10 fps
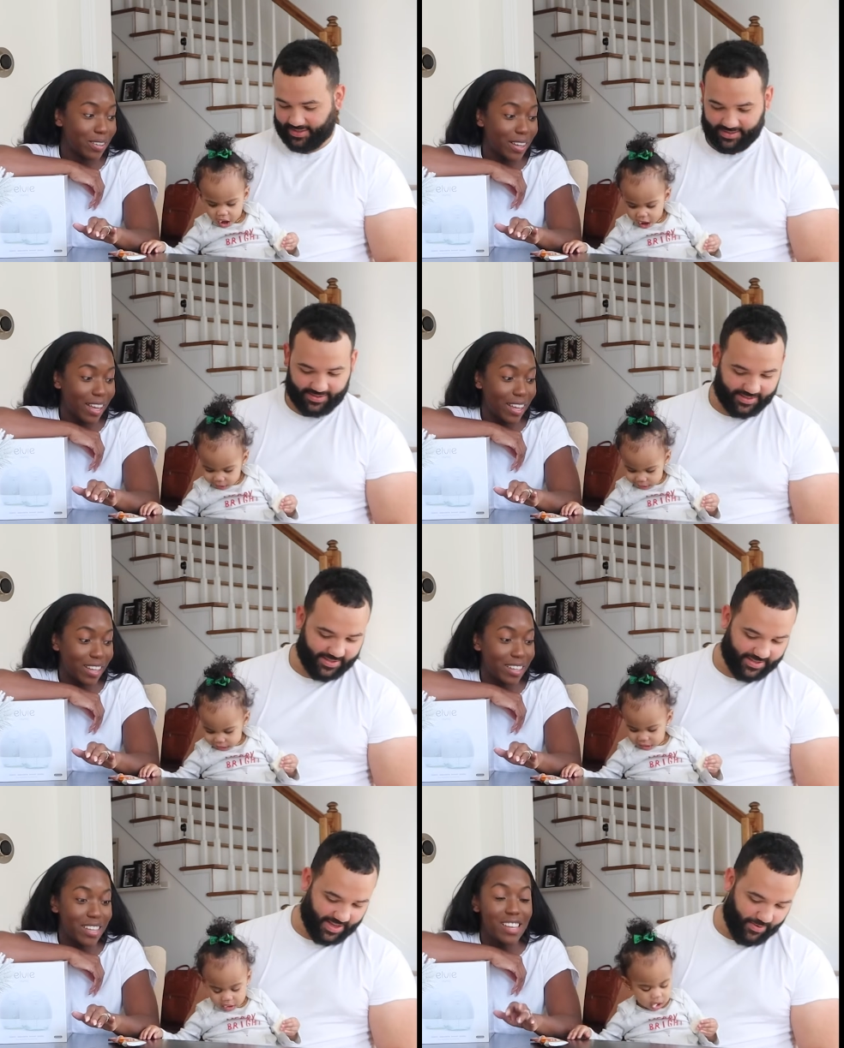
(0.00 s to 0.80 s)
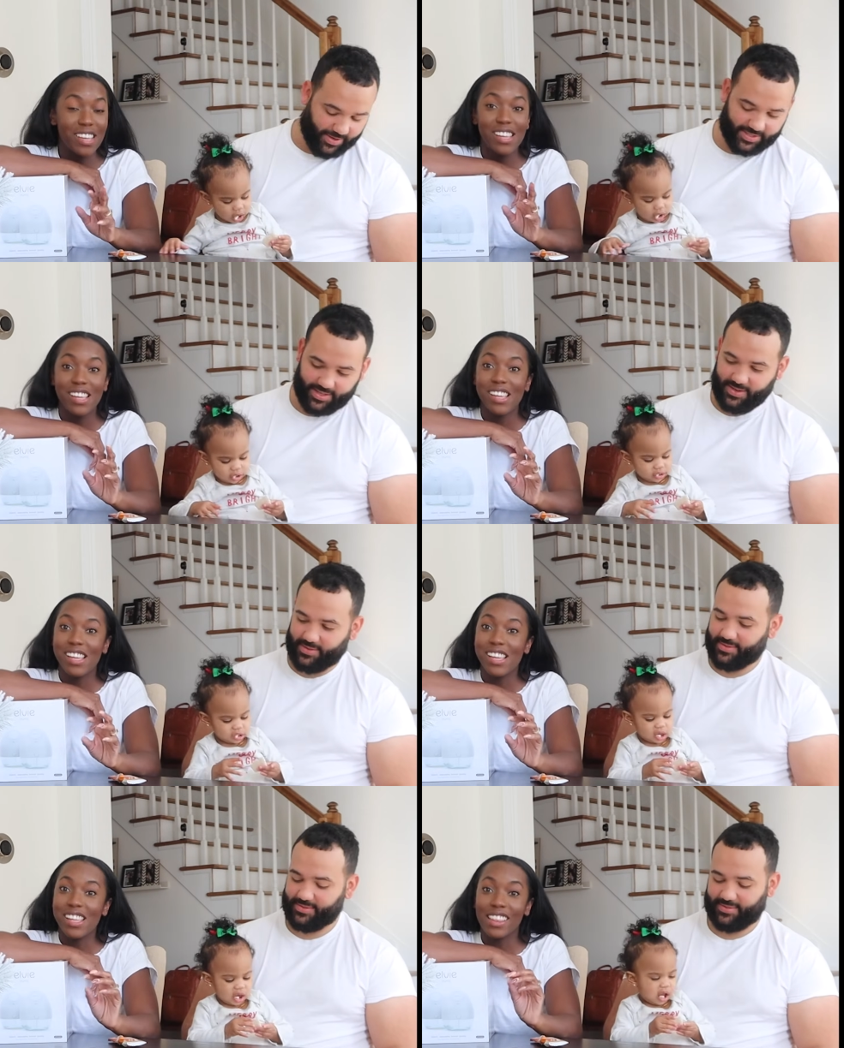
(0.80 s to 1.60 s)
Speaker 1: Okay. It wasn't
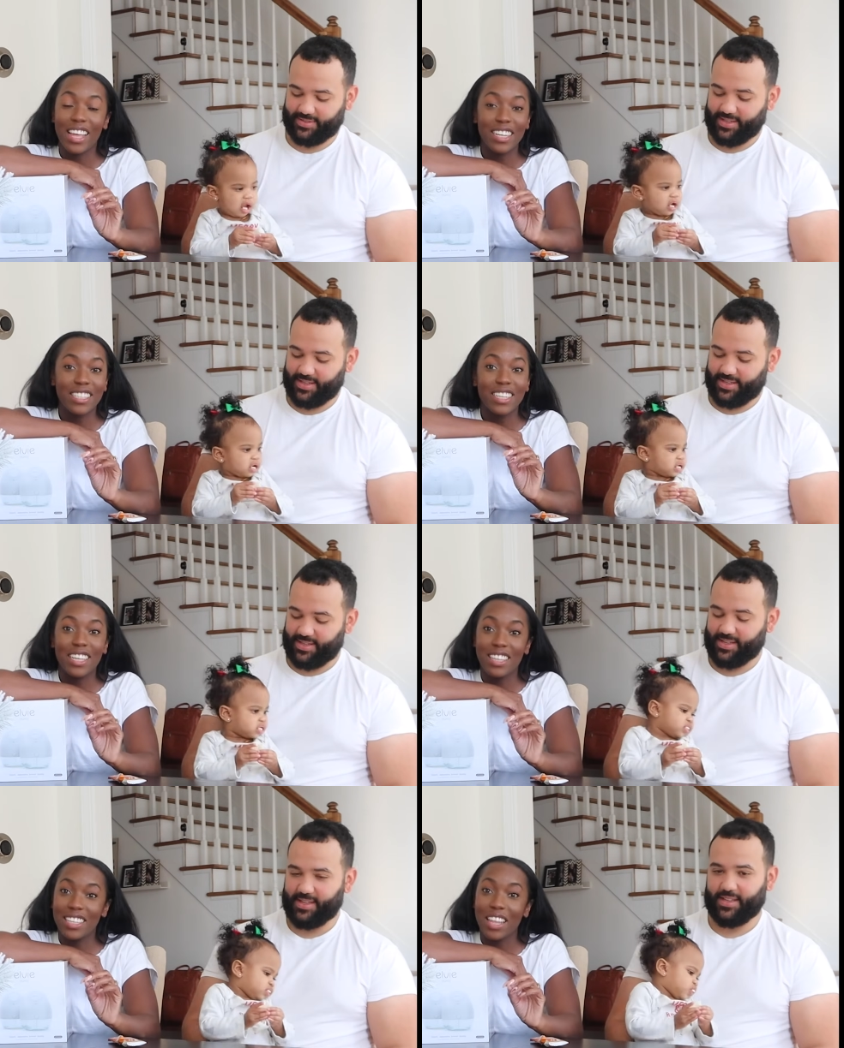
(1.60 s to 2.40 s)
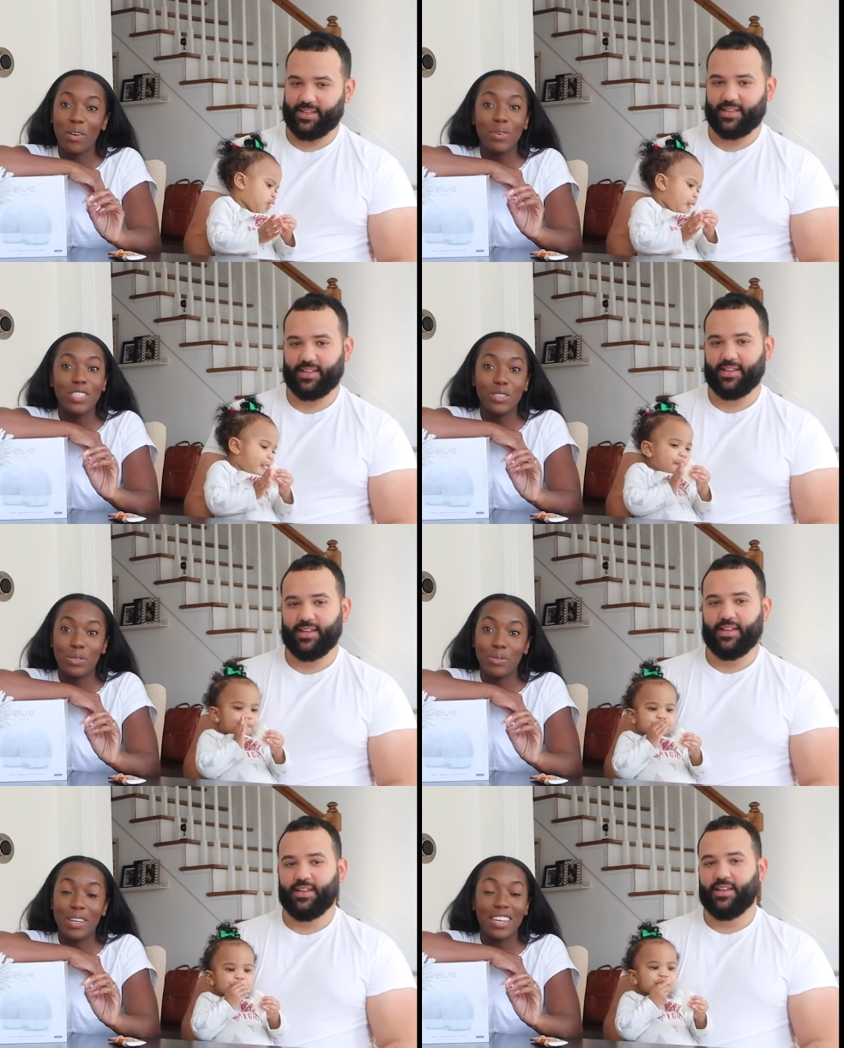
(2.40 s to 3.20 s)
um. That is nothing that we do,
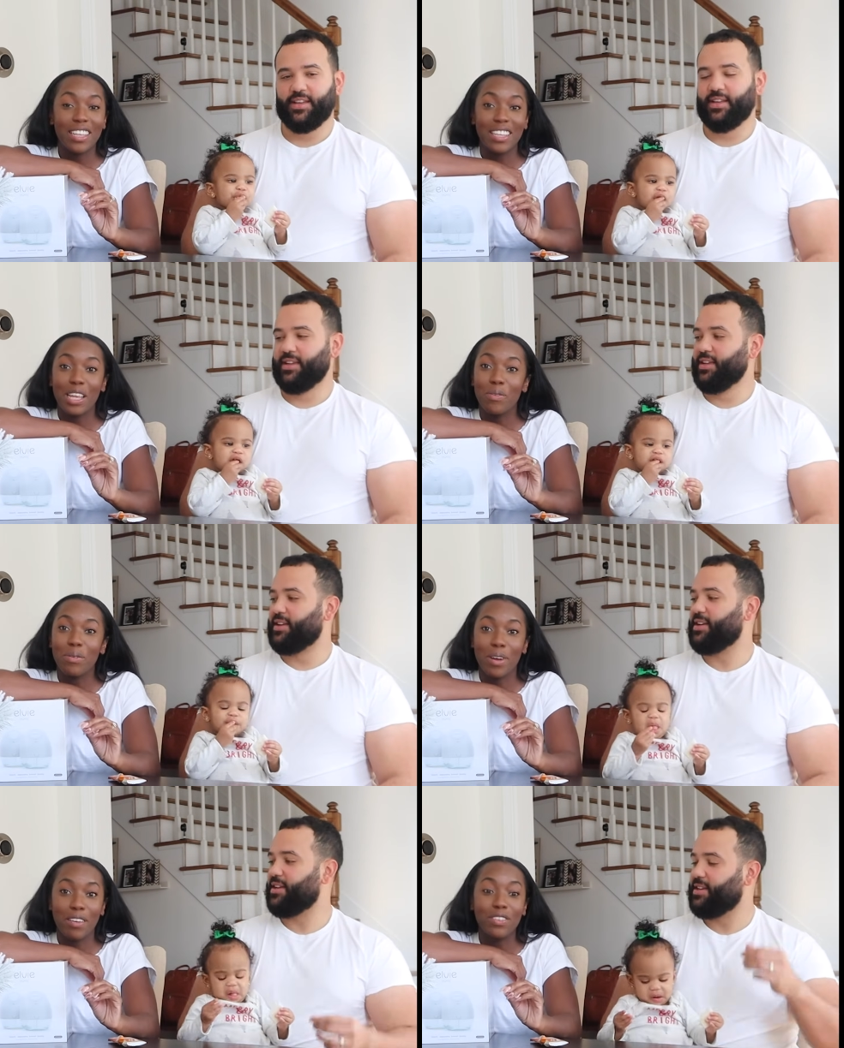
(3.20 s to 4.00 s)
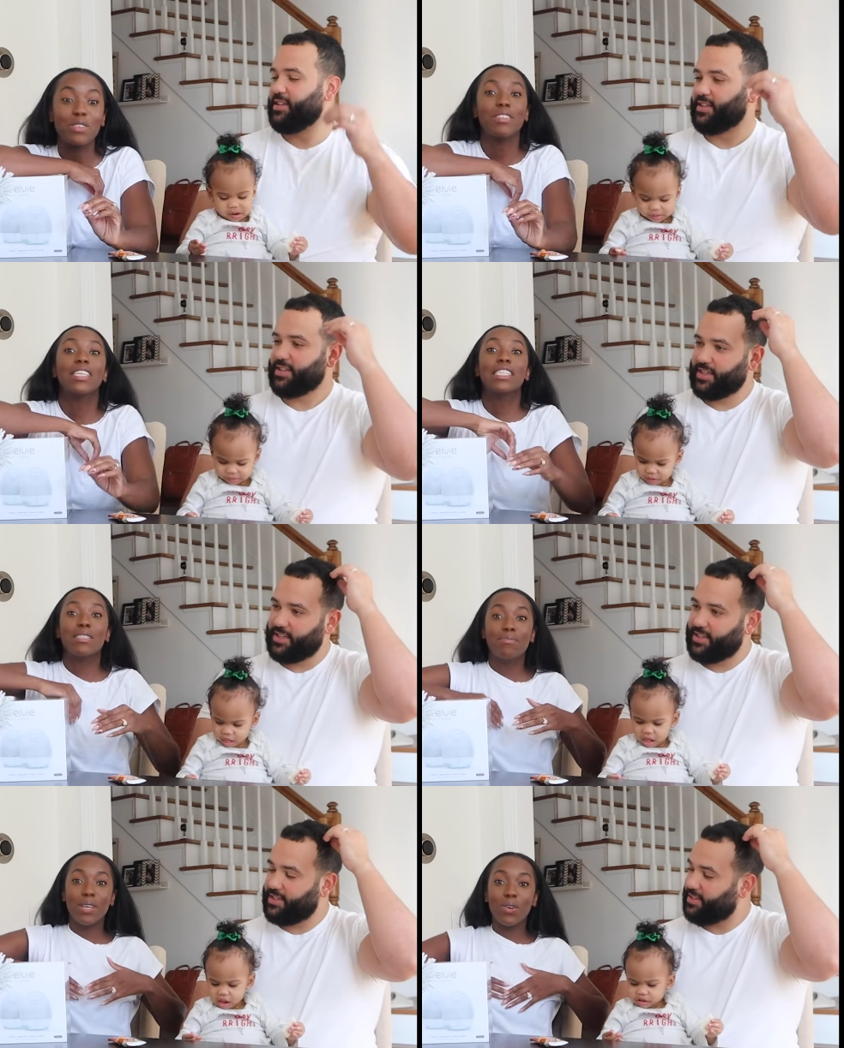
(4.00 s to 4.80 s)
and nothing that we will ever do.
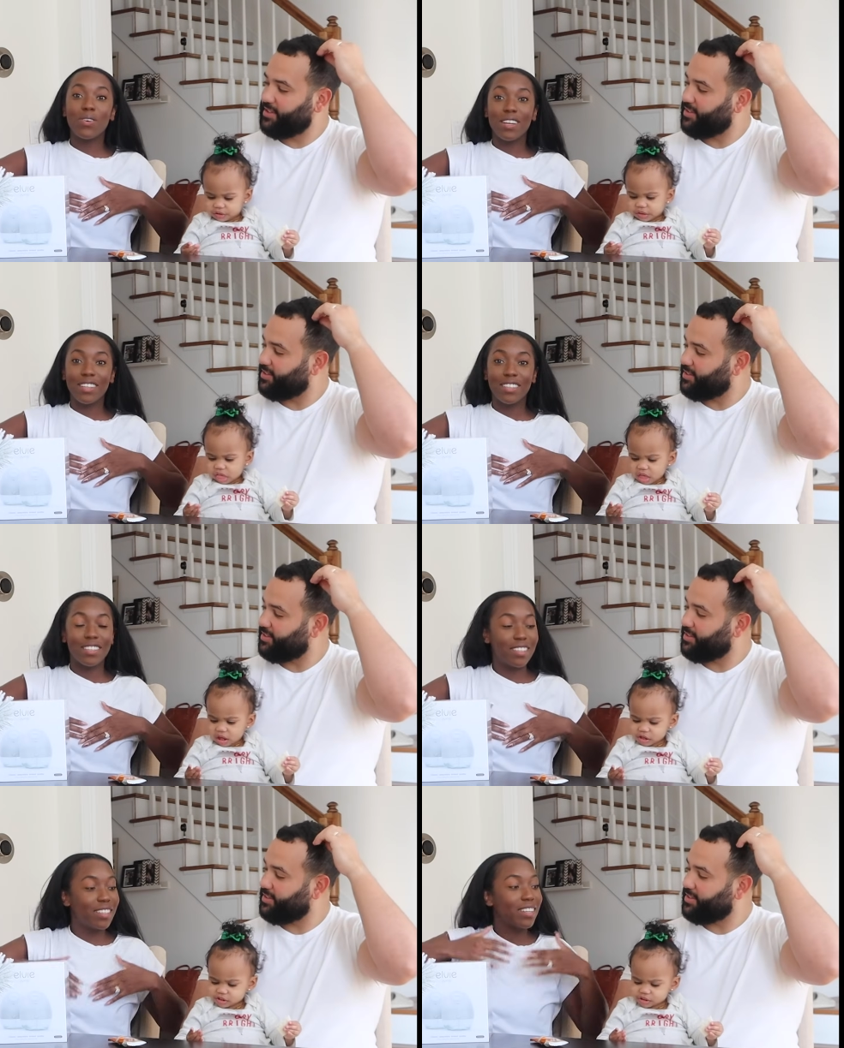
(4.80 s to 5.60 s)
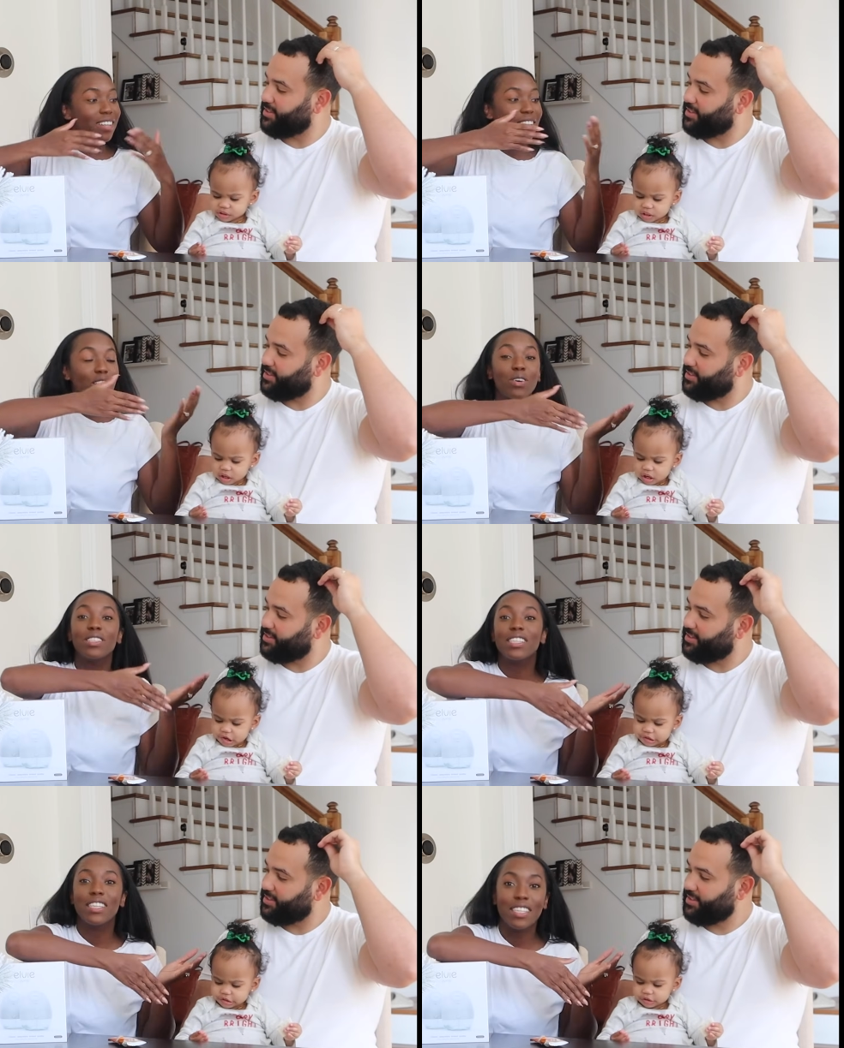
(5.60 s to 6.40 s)
This milk
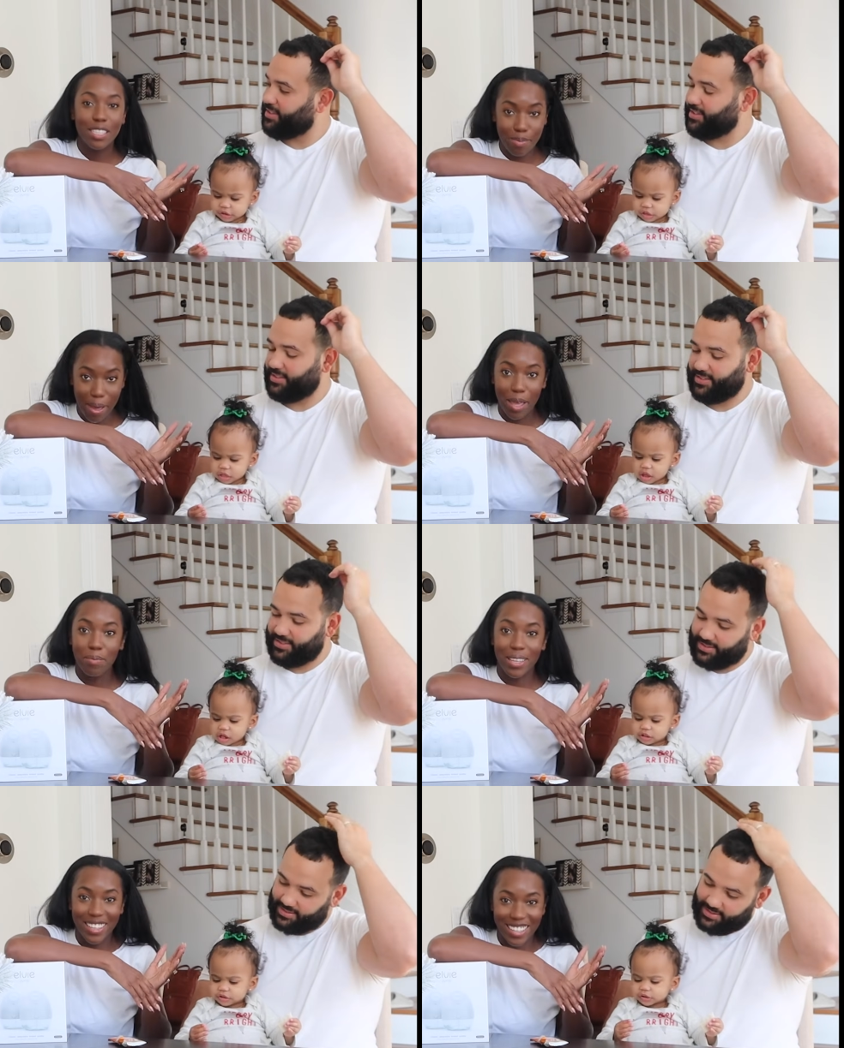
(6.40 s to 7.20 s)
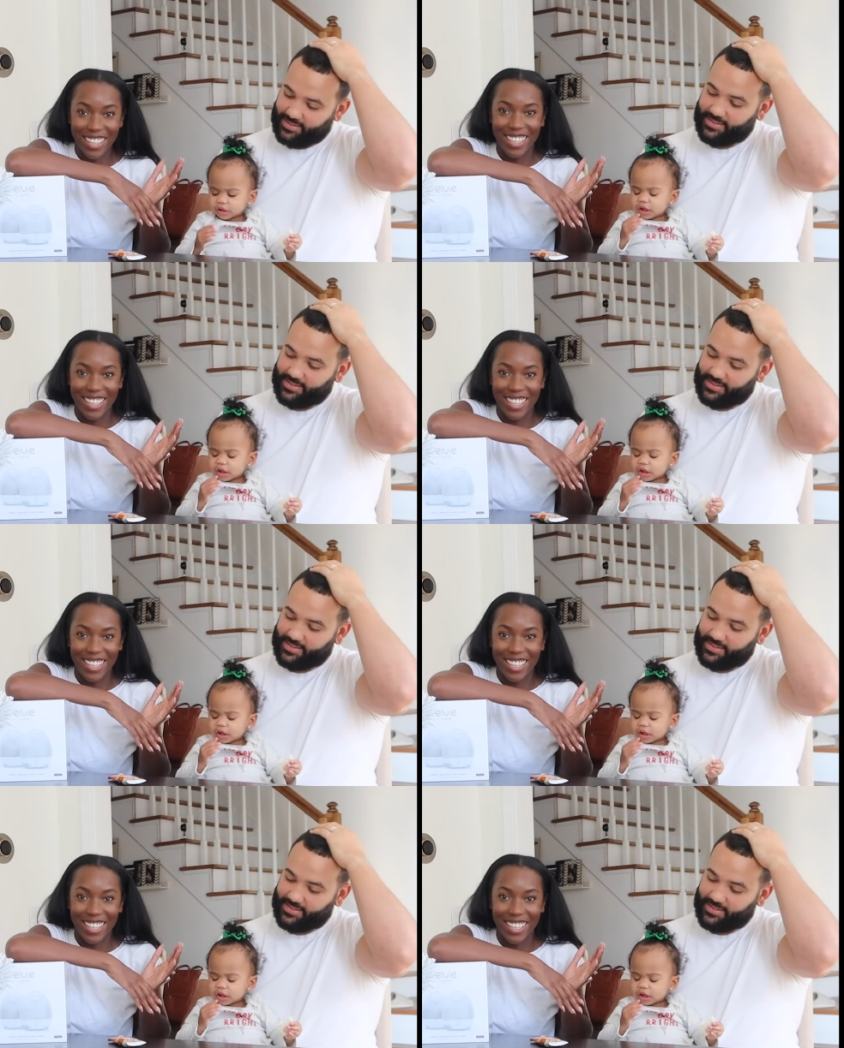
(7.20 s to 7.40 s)
goes to this baby.